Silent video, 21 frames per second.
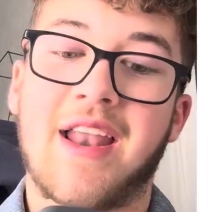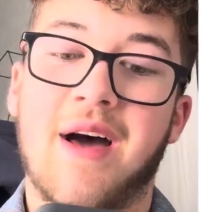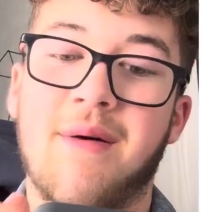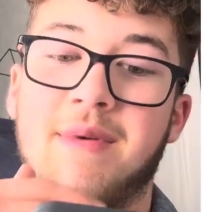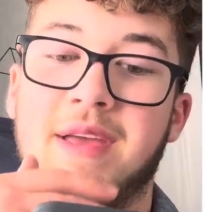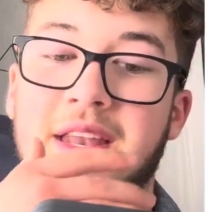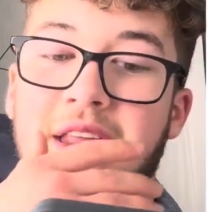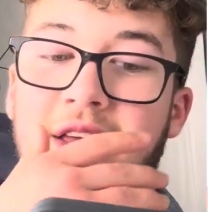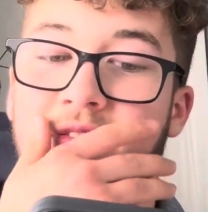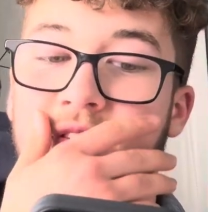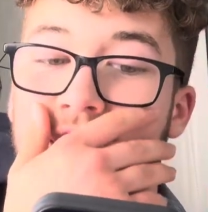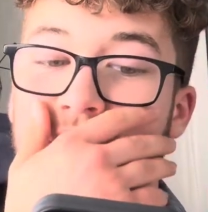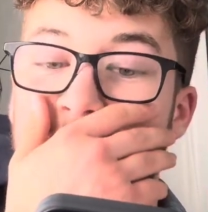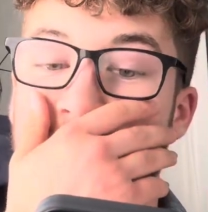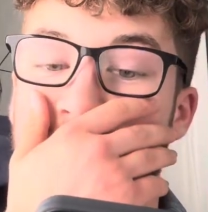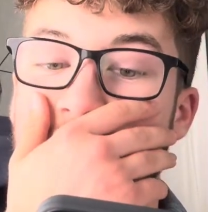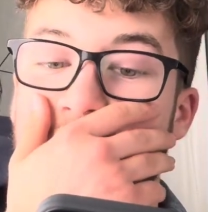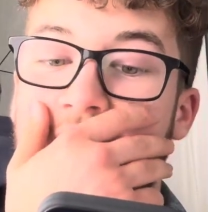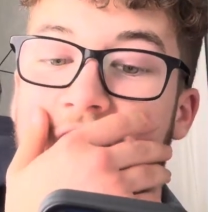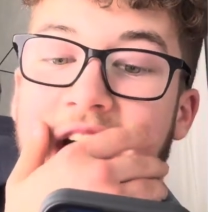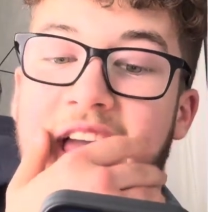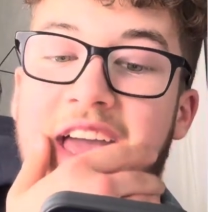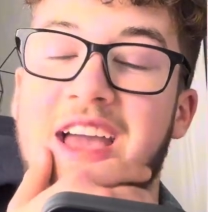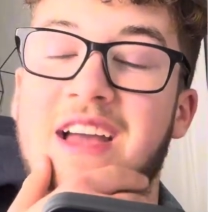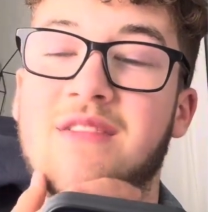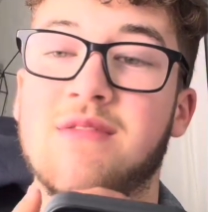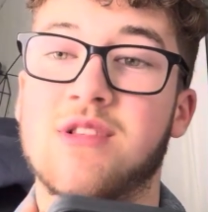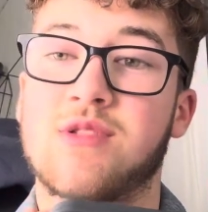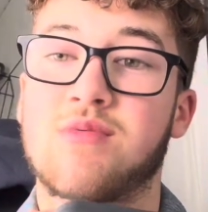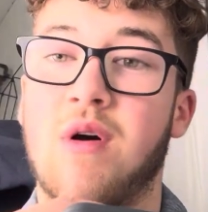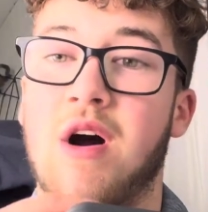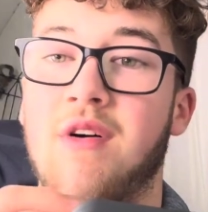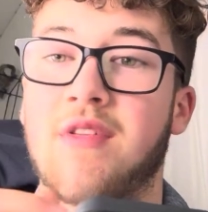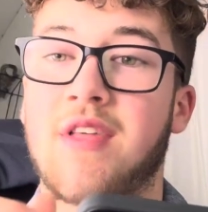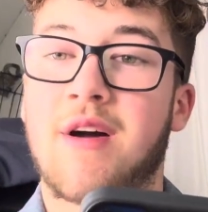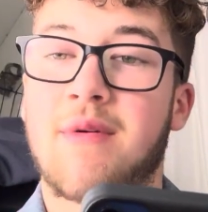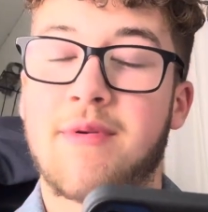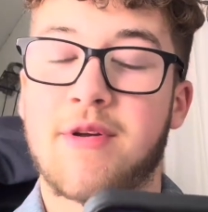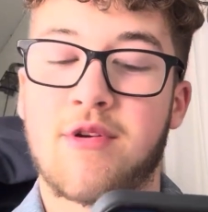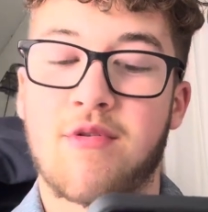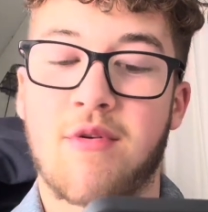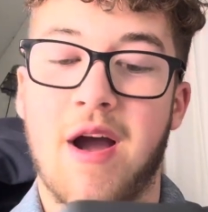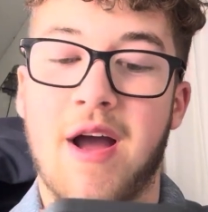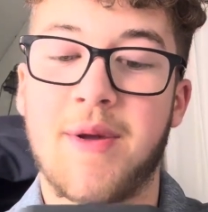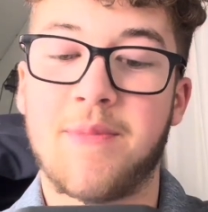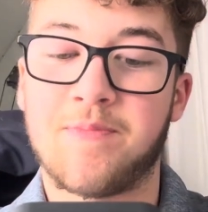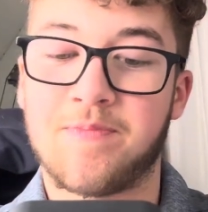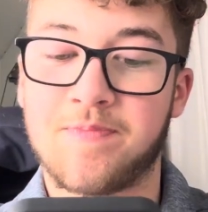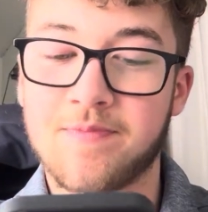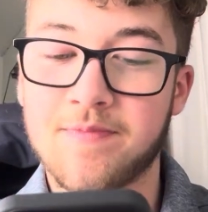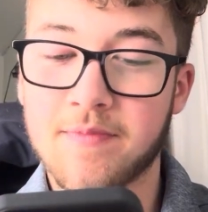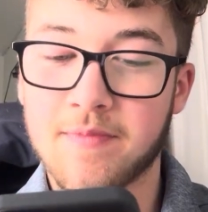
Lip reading: I mean, if you could do that here as well, that would be great.